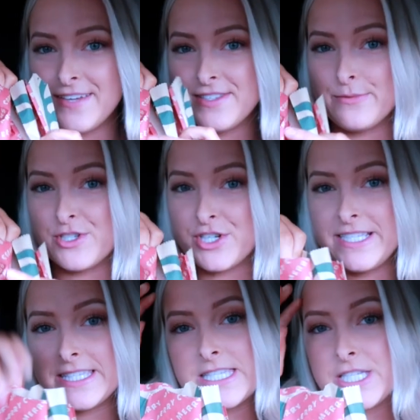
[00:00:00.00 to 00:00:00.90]
I have some
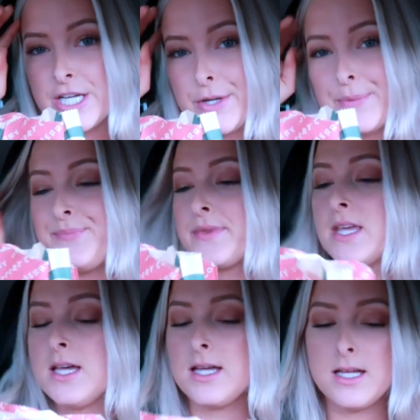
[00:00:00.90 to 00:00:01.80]
treats
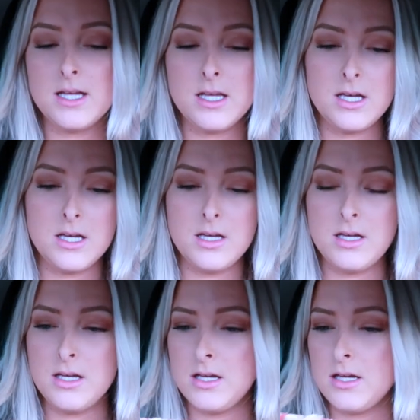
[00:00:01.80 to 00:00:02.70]
too.
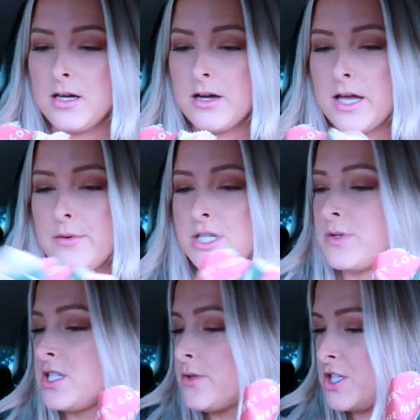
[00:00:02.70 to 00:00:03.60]
Okay, which
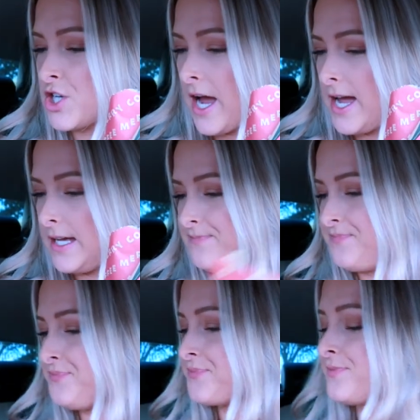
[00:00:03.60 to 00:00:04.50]
one should we try?
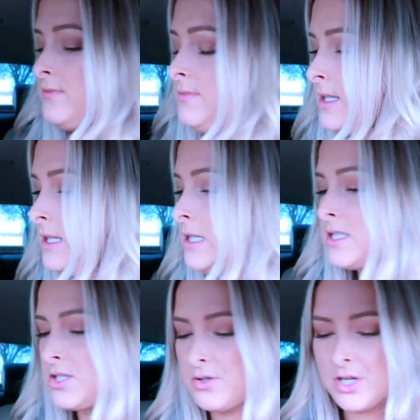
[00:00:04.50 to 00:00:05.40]

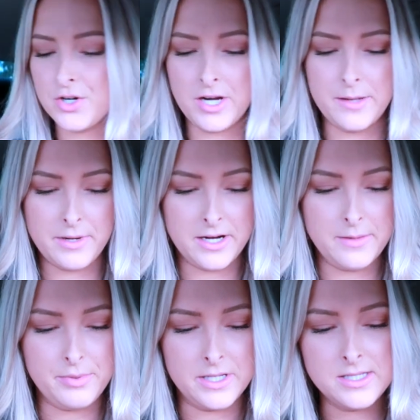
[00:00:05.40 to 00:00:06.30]
Let's do the cranberry
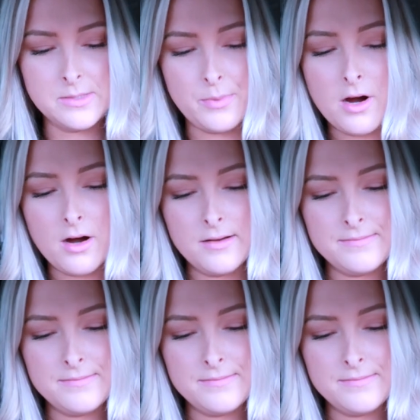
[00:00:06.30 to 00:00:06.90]
bliss bar.